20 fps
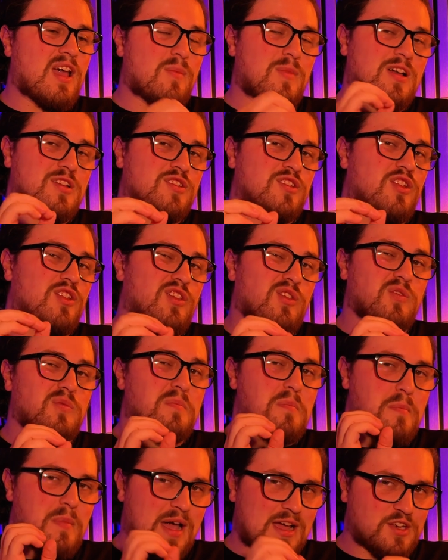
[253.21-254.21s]
I'm actually going to
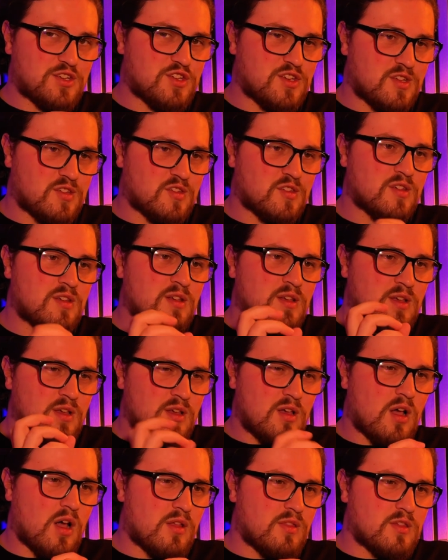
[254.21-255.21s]
use matches
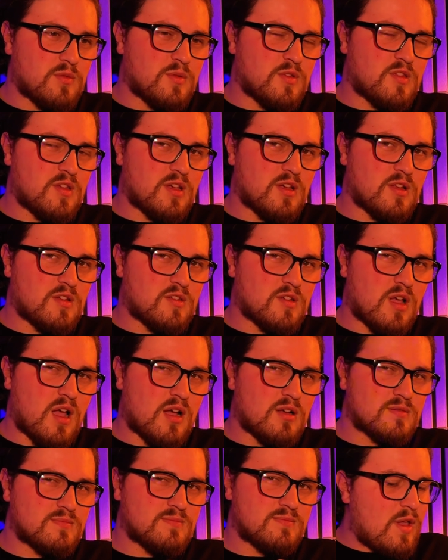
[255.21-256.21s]
on this particular cigar.